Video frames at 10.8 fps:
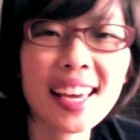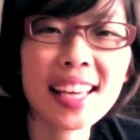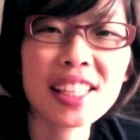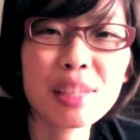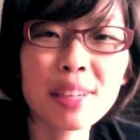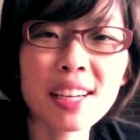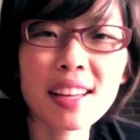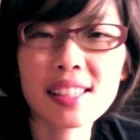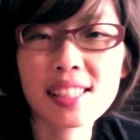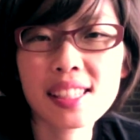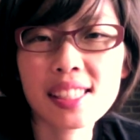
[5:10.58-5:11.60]
Hey, Sabrina,
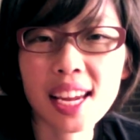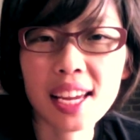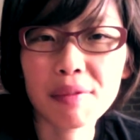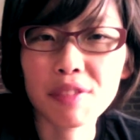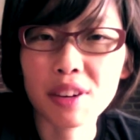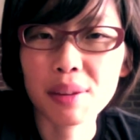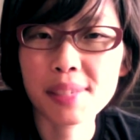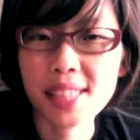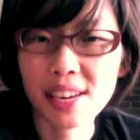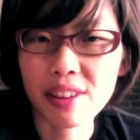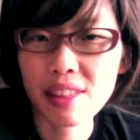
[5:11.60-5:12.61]
this is Stan from
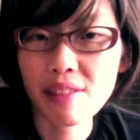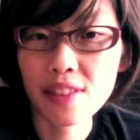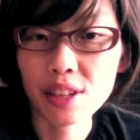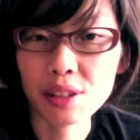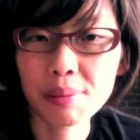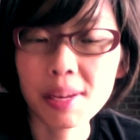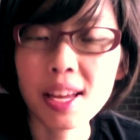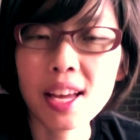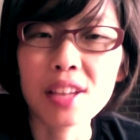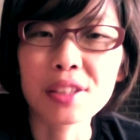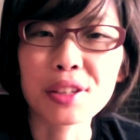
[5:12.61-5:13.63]
Sarah the Film,
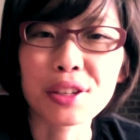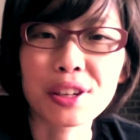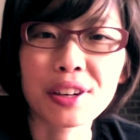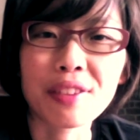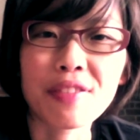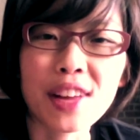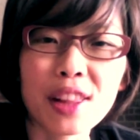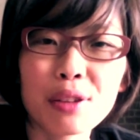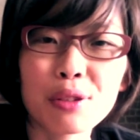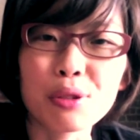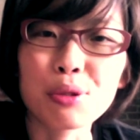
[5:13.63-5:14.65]
your
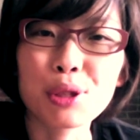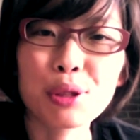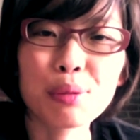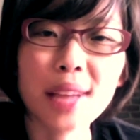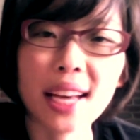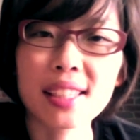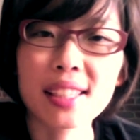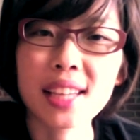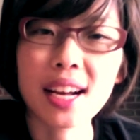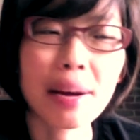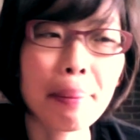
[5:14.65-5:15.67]
fellow YouTube
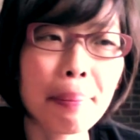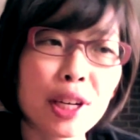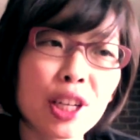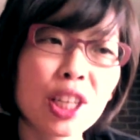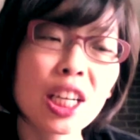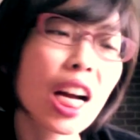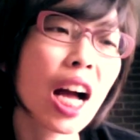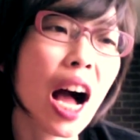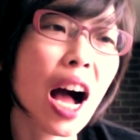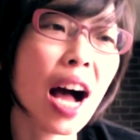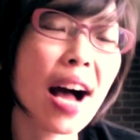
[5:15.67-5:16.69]
next upper.
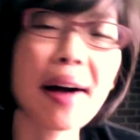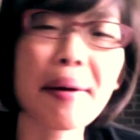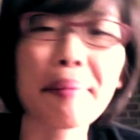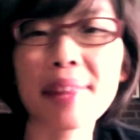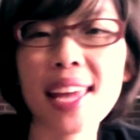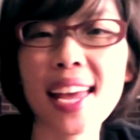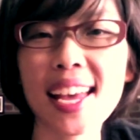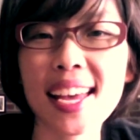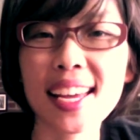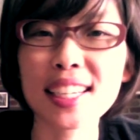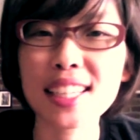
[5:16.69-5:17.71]

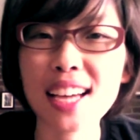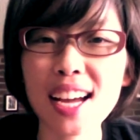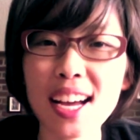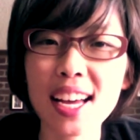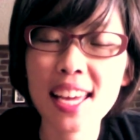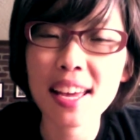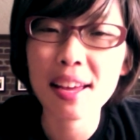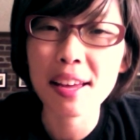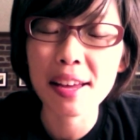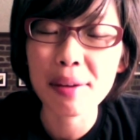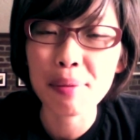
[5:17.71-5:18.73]
And I
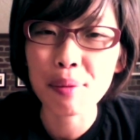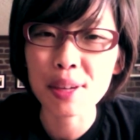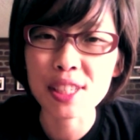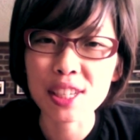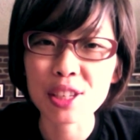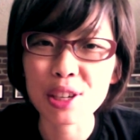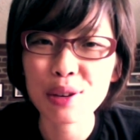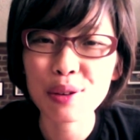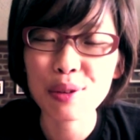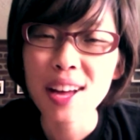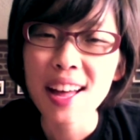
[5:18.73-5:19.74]
am wishing
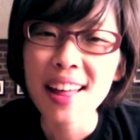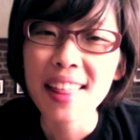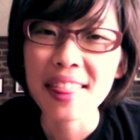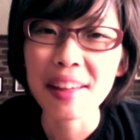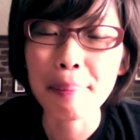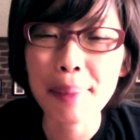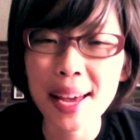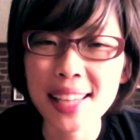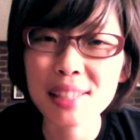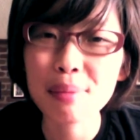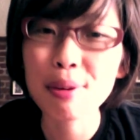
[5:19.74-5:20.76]
you the
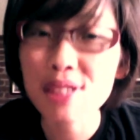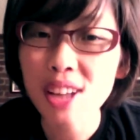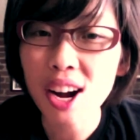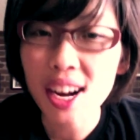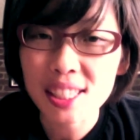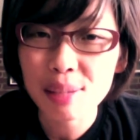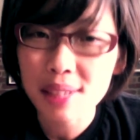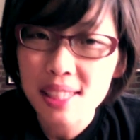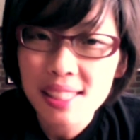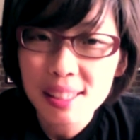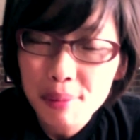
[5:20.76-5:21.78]
best, most
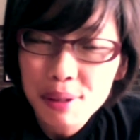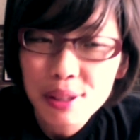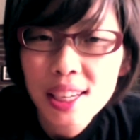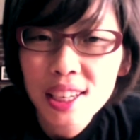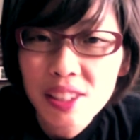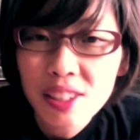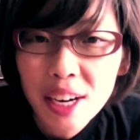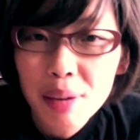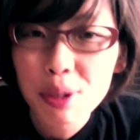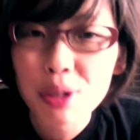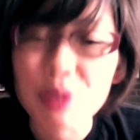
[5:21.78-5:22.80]
awesomest, most
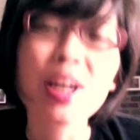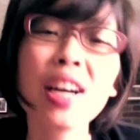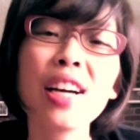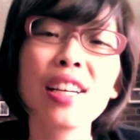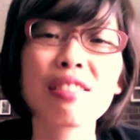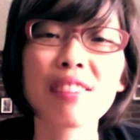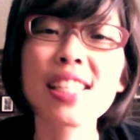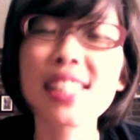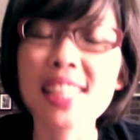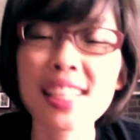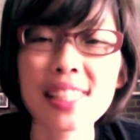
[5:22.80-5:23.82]
incredible,
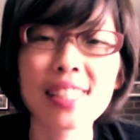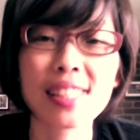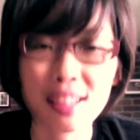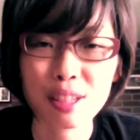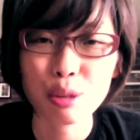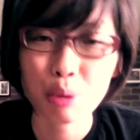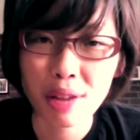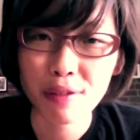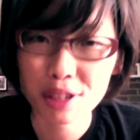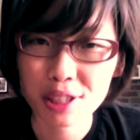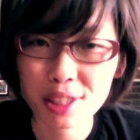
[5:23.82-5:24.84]
craziest
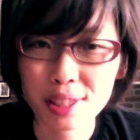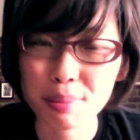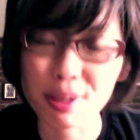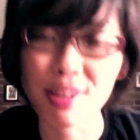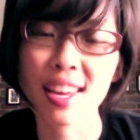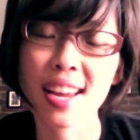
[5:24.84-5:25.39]
21st birthday